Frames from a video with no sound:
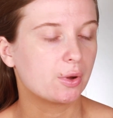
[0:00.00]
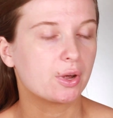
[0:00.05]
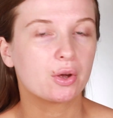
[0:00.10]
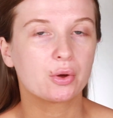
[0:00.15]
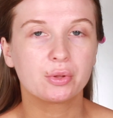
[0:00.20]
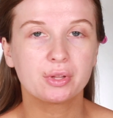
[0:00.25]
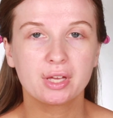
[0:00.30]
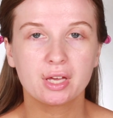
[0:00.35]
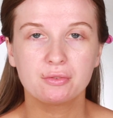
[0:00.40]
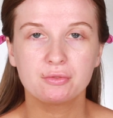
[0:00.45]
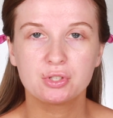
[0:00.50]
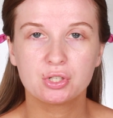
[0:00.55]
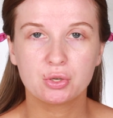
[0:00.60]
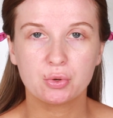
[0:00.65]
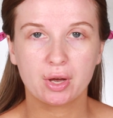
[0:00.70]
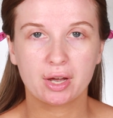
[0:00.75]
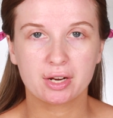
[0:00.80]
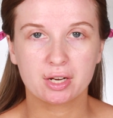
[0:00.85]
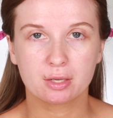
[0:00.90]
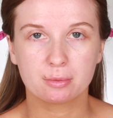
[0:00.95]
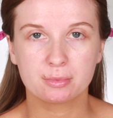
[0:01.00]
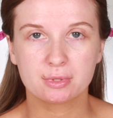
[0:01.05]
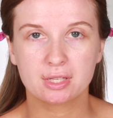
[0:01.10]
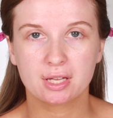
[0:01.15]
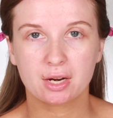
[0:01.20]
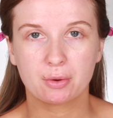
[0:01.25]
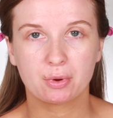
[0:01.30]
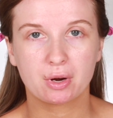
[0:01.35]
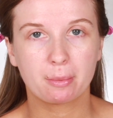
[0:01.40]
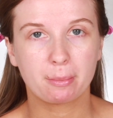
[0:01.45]
I only have two items that
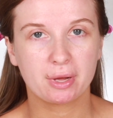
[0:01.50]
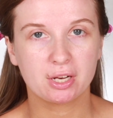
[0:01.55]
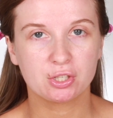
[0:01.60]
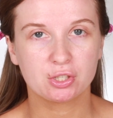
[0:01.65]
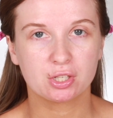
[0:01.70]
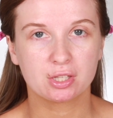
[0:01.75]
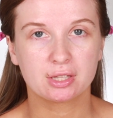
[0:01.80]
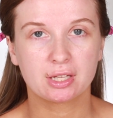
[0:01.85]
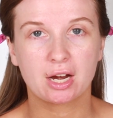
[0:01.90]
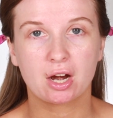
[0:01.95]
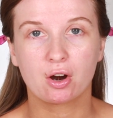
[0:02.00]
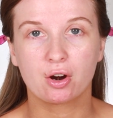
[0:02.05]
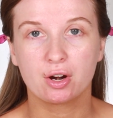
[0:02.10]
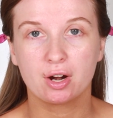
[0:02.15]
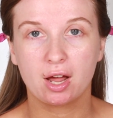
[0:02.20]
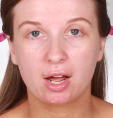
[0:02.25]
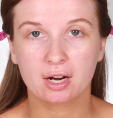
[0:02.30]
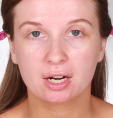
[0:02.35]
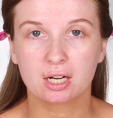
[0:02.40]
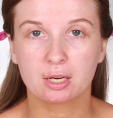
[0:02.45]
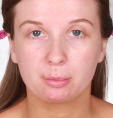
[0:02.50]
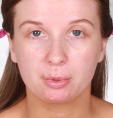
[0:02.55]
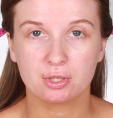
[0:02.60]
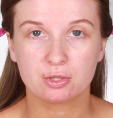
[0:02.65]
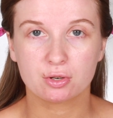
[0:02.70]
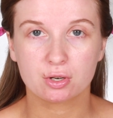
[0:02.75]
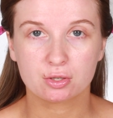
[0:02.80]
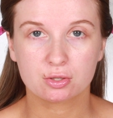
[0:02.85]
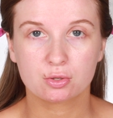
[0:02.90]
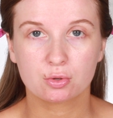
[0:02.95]
I want to mention that are not going to be
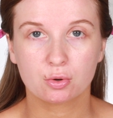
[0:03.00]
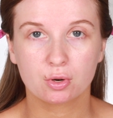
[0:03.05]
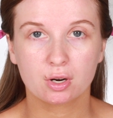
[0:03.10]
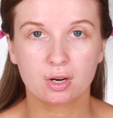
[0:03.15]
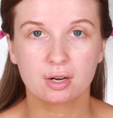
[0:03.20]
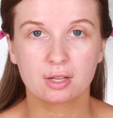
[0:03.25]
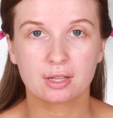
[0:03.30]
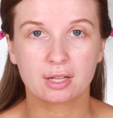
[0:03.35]
drugstore,